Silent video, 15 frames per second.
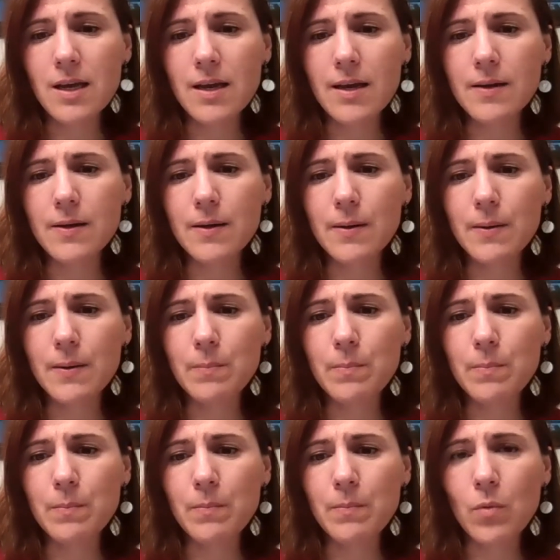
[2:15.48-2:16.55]

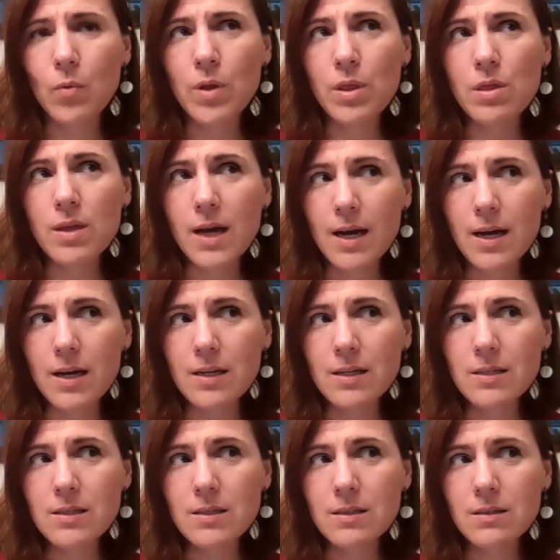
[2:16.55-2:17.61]
And with
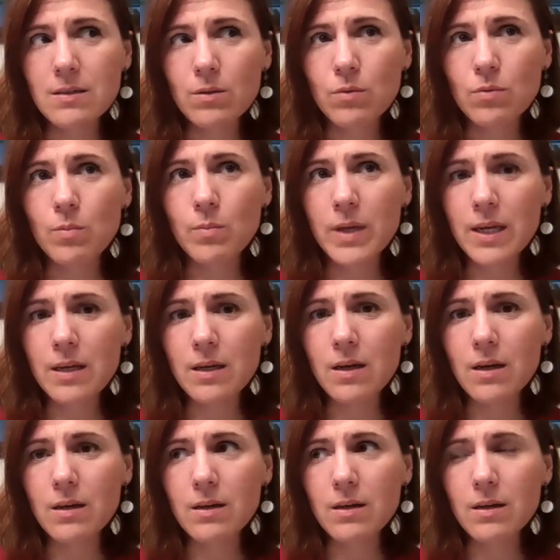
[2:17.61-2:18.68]
that, through
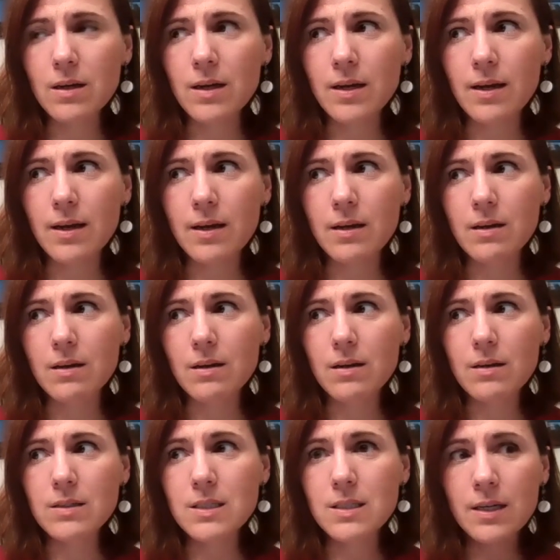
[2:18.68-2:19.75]
meeting and
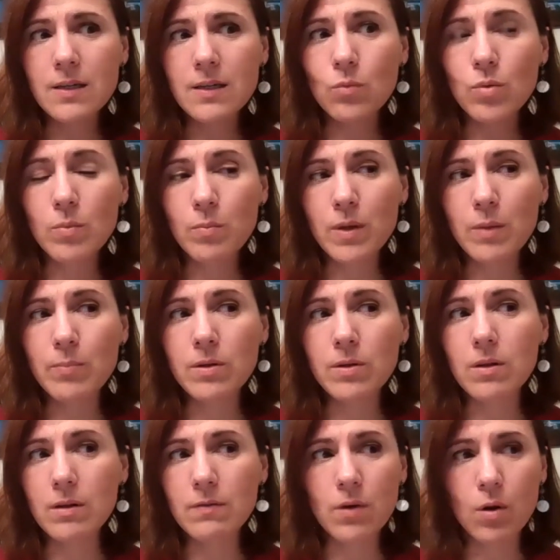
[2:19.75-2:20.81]
studying with
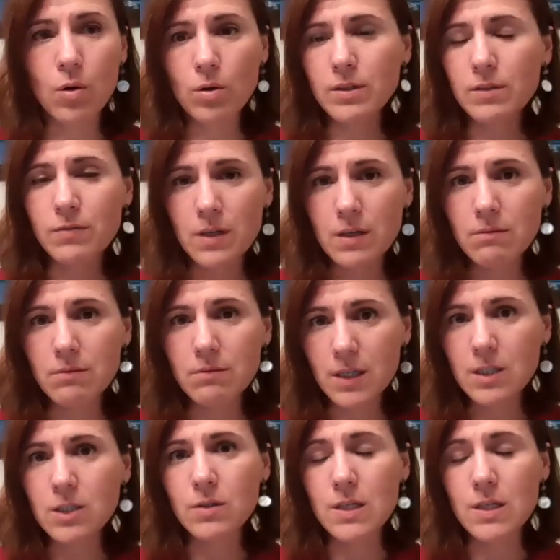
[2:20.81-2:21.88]
people of all different
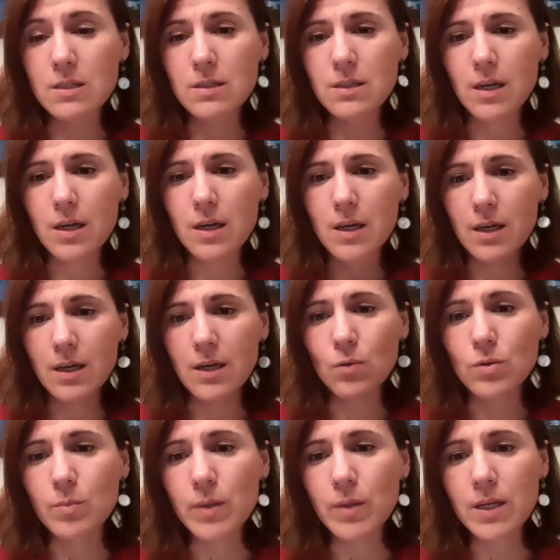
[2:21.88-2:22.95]
countries at
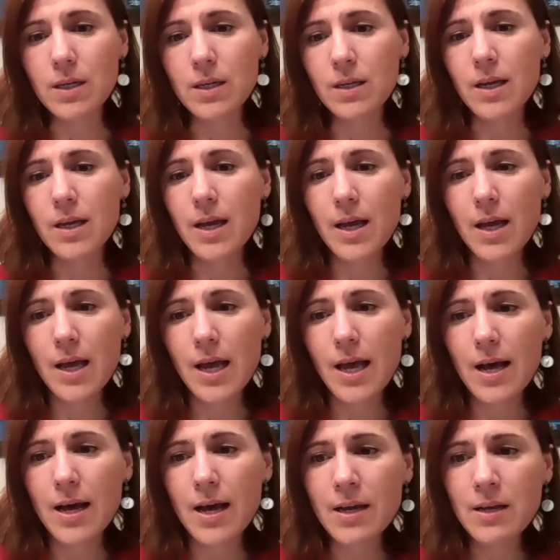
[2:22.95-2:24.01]
Old Dominion,
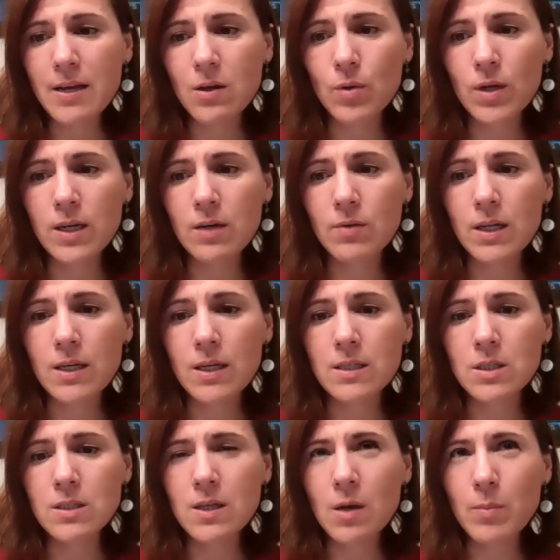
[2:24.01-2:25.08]
I quickly realized
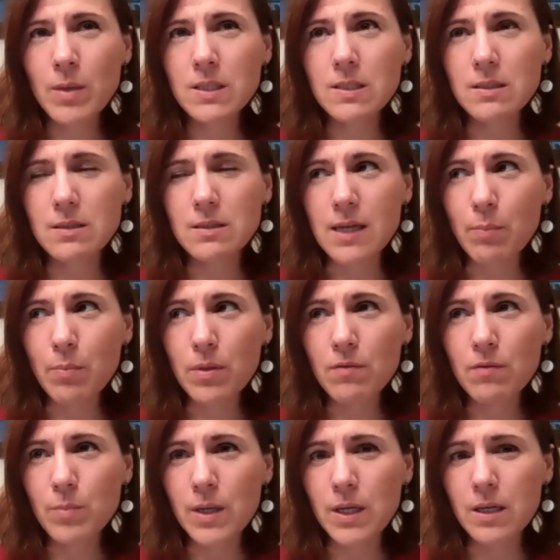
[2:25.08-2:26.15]
just how much depth
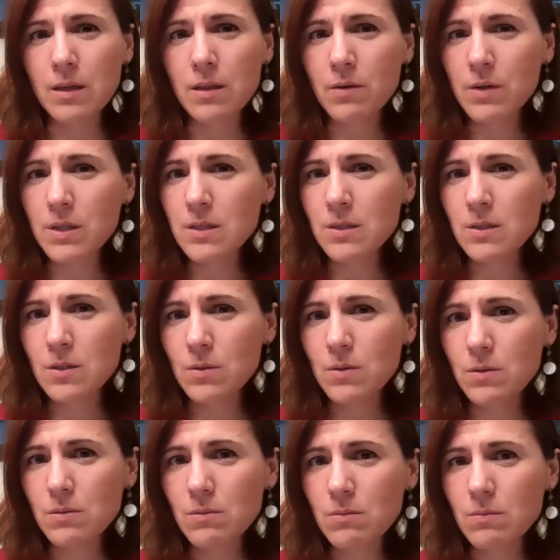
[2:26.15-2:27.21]
of being there is
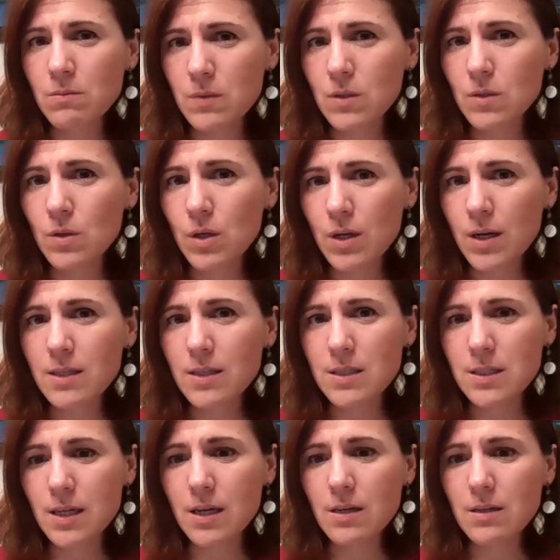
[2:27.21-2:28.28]
to the United
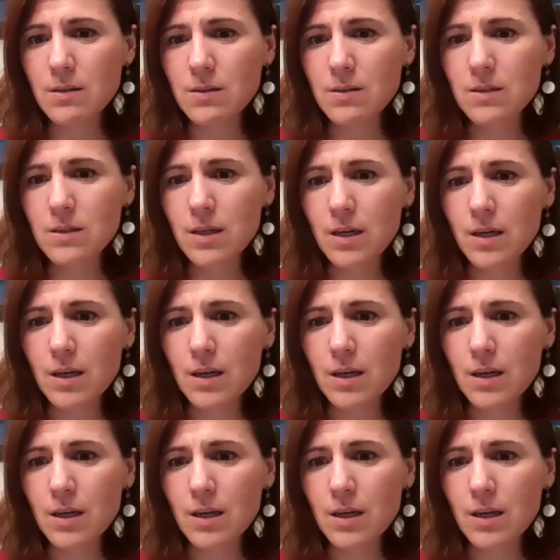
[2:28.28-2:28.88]
States.